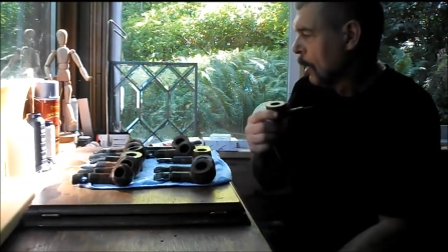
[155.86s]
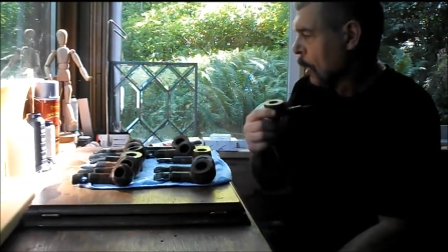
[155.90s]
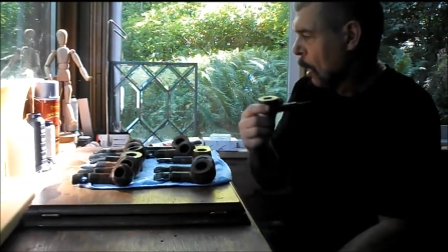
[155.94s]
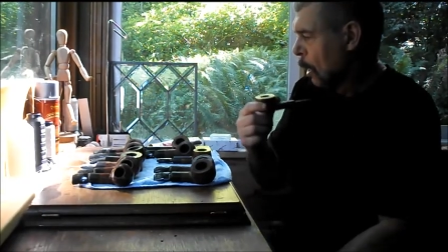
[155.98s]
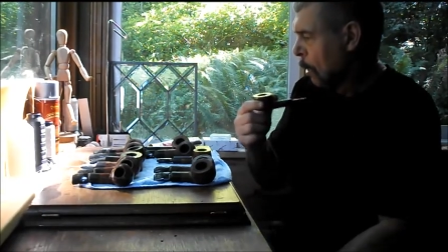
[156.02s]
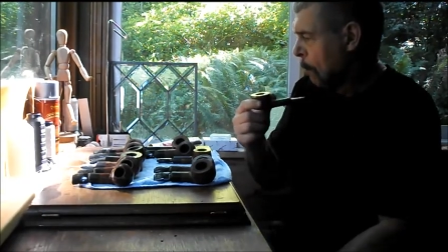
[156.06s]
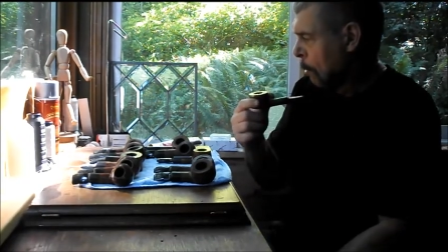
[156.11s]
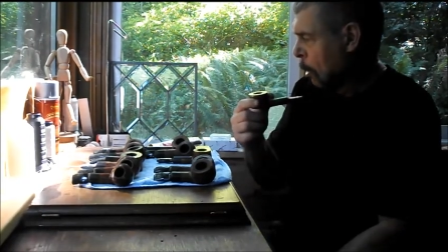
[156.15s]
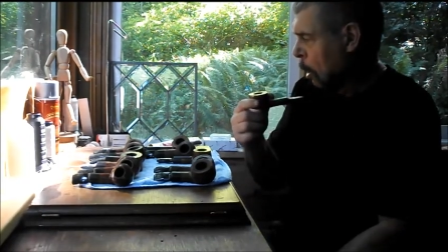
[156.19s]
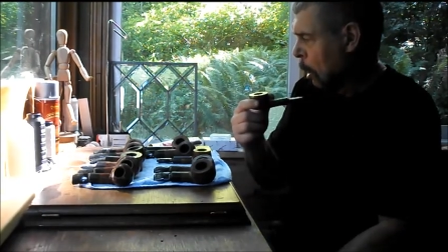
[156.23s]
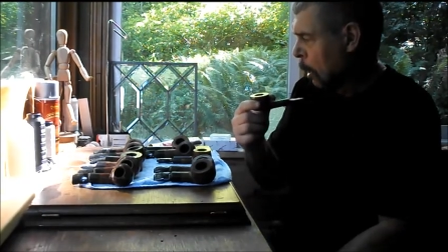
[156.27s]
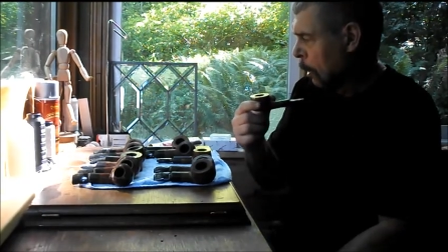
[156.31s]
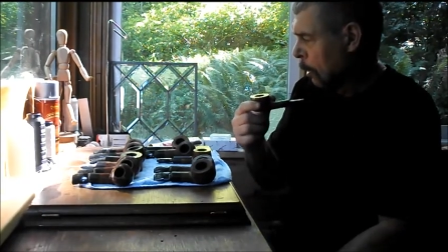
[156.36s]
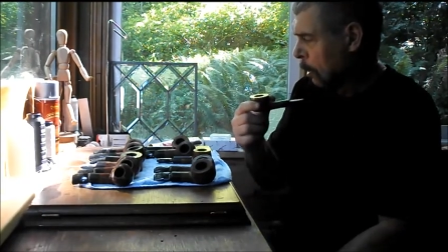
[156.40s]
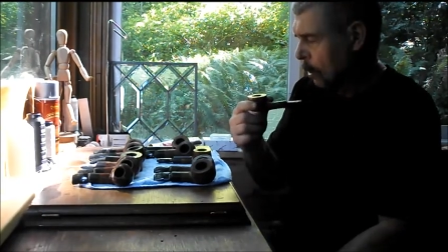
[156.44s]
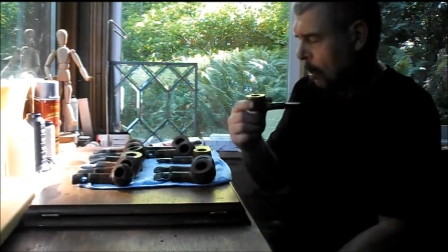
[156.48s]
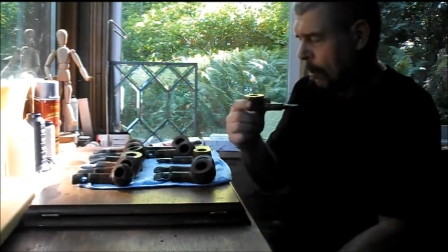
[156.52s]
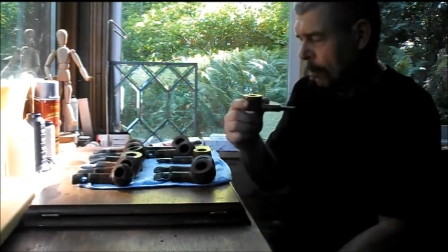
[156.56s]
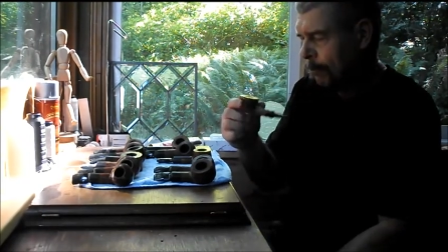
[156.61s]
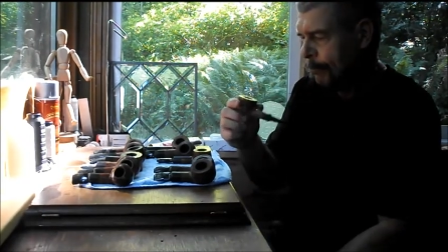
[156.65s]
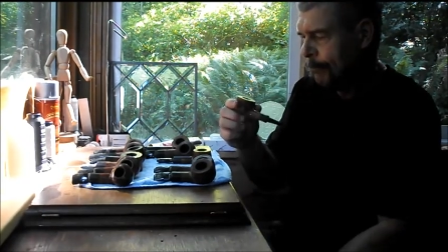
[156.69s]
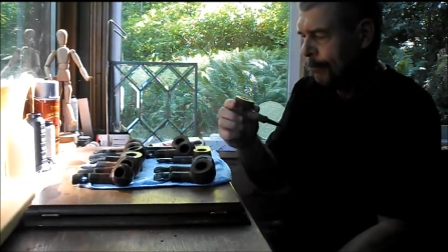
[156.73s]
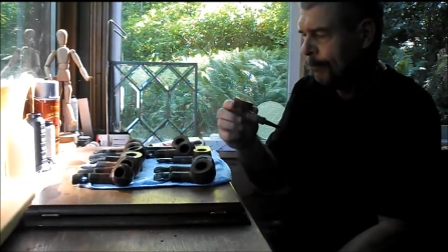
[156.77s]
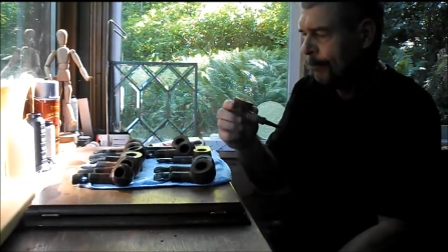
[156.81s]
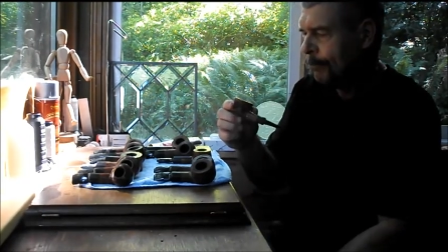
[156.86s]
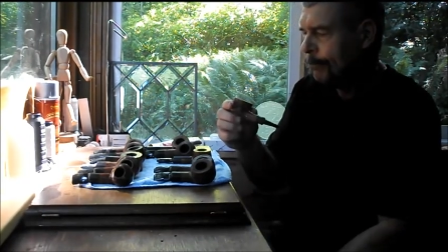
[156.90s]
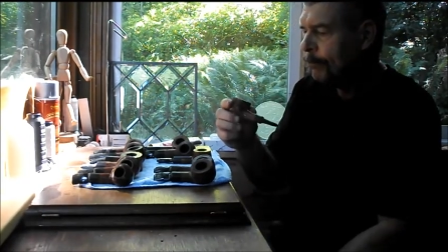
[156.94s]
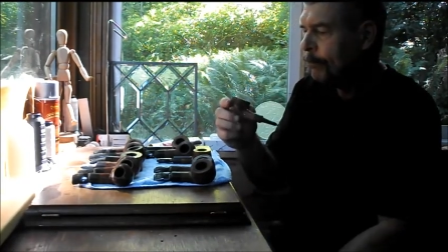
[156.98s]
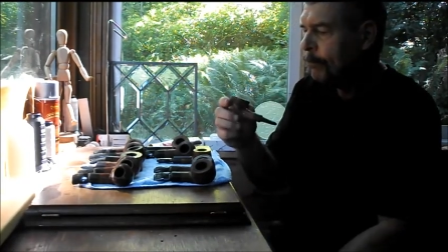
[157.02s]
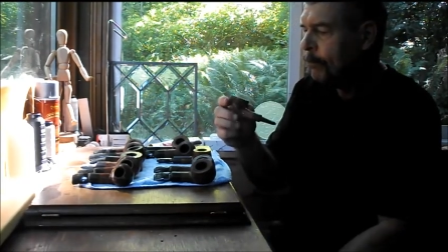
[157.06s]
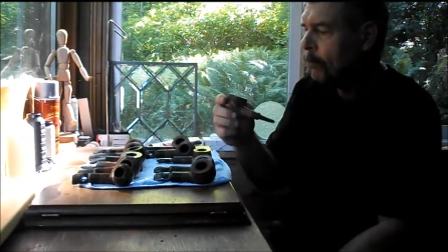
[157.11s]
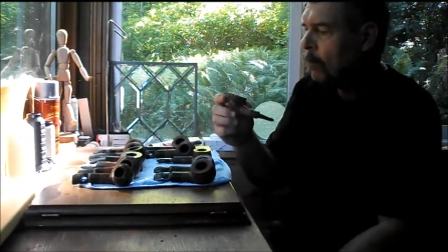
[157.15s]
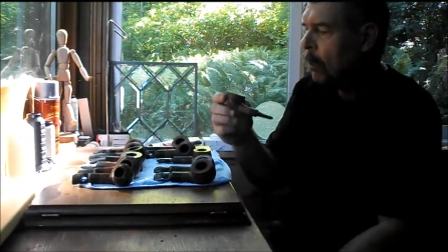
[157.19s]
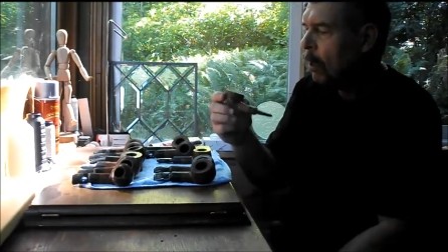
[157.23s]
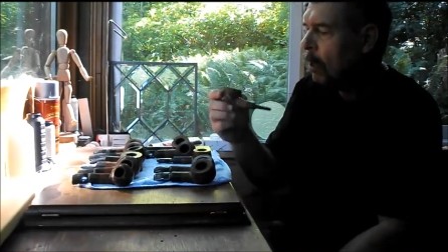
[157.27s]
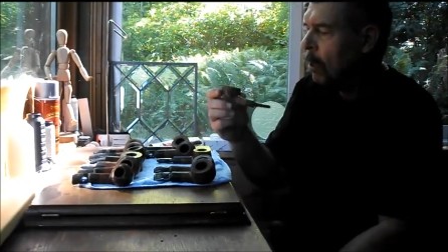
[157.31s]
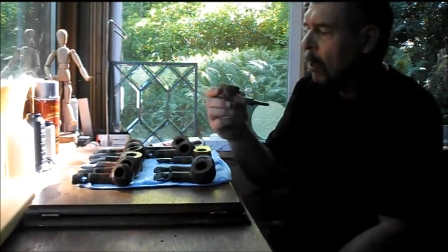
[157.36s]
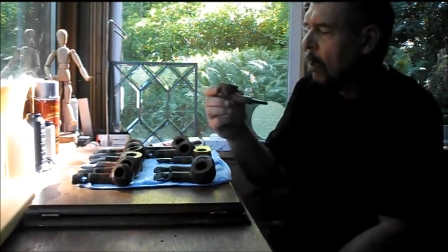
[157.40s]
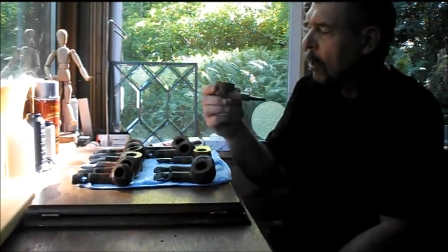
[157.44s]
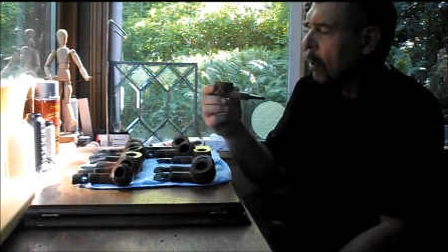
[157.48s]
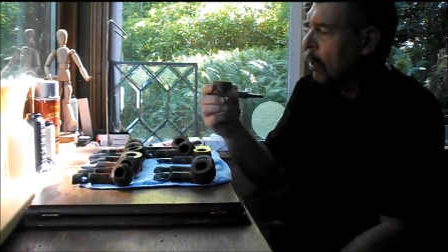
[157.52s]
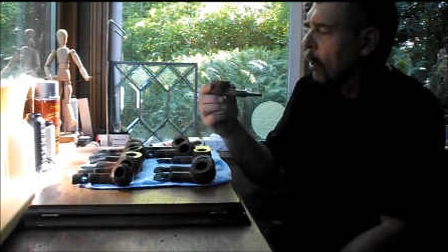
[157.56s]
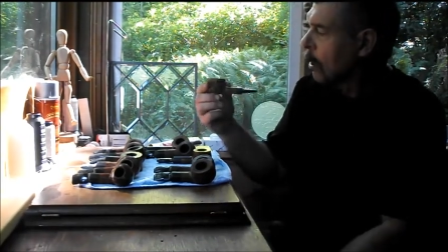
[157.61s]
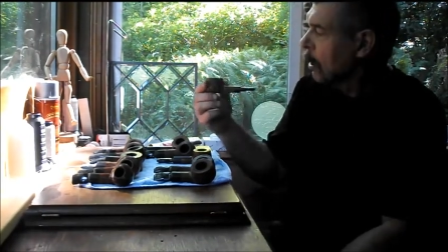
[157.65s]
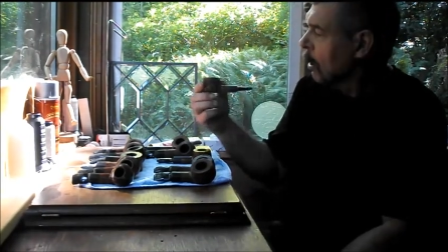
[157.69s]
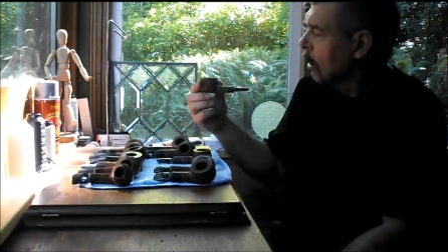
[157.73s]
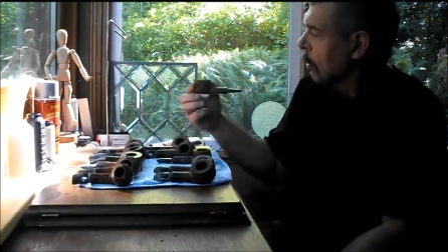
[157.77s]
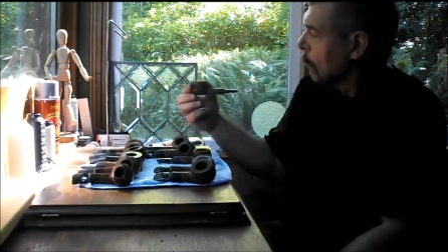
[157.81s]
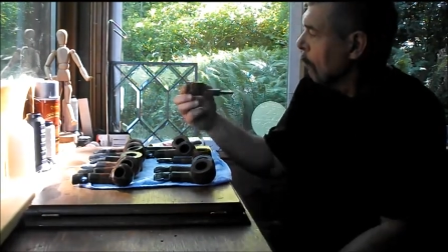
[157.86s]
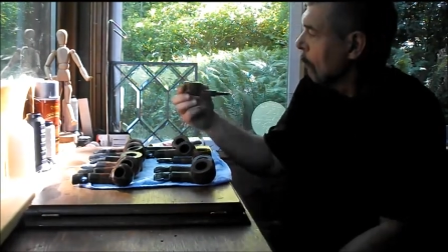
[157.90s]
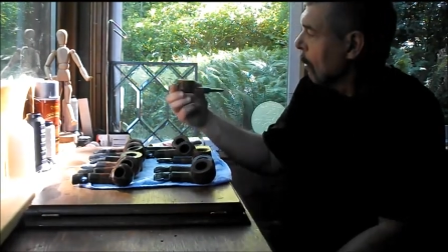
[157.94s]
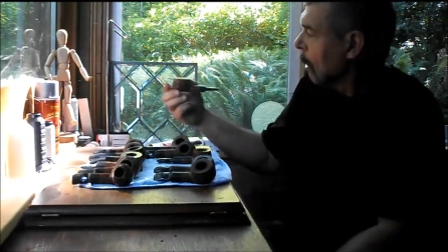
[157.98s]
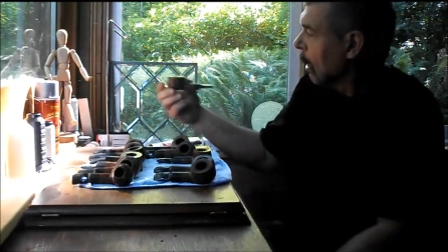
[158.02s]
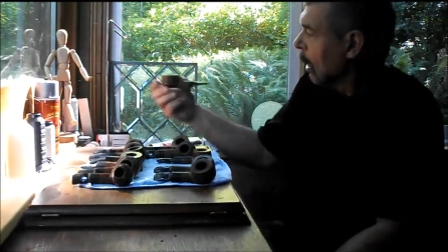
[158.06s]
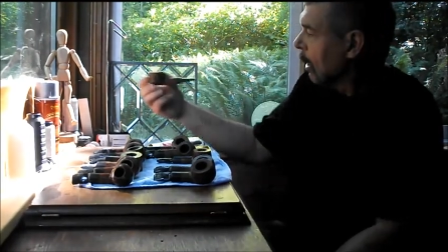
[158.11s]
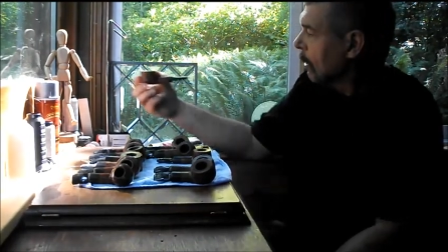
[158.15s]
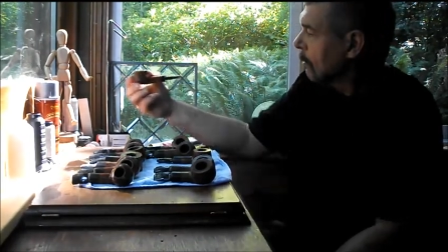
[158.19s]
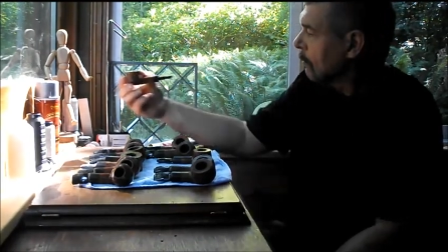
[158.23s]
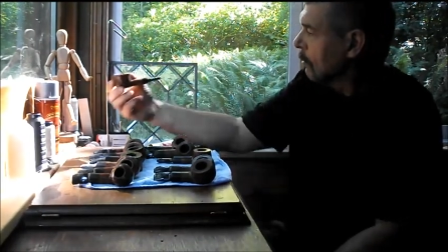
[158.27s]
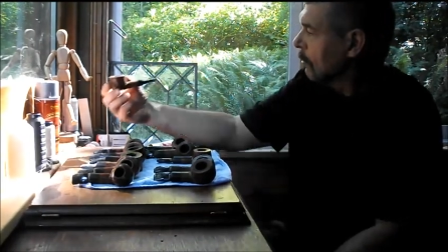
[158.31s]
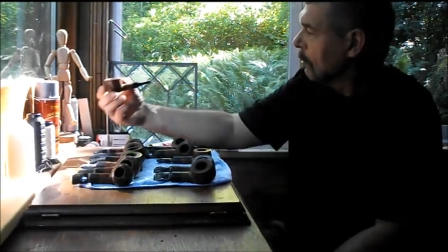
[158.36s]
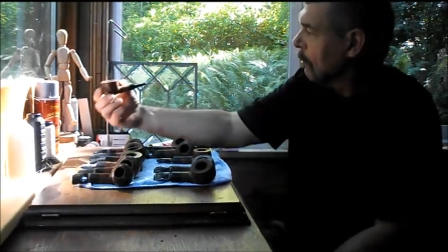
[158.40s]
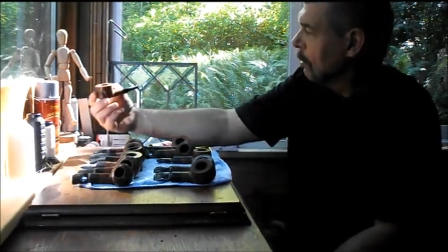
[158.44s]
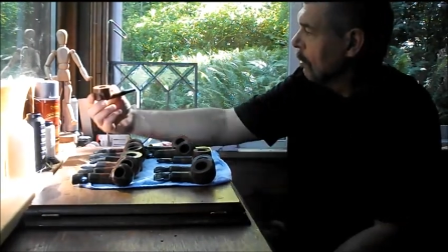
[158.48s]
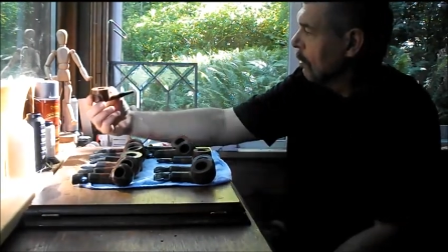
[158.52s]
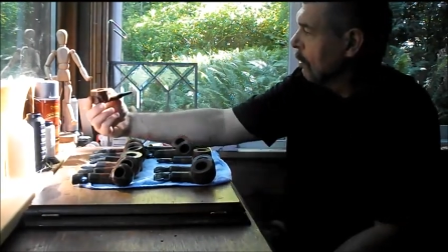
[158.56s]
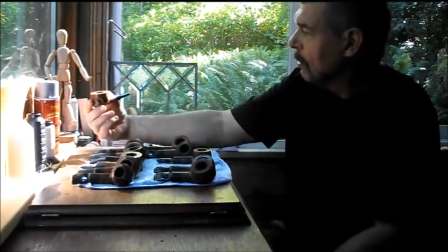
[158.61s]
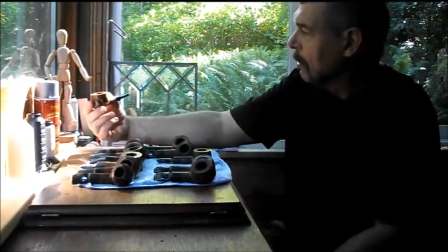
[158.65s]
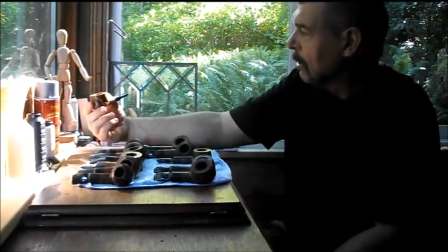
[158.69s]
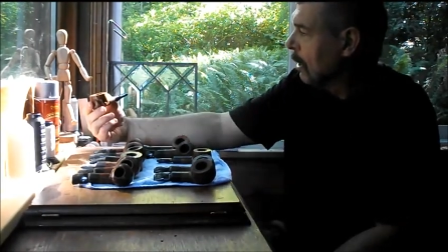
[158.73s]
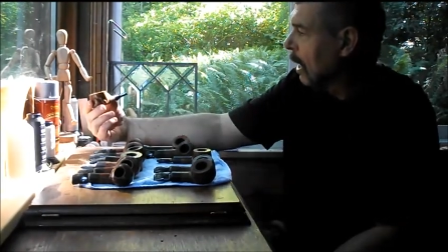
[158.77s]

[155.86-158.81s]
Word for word: Gimmick! but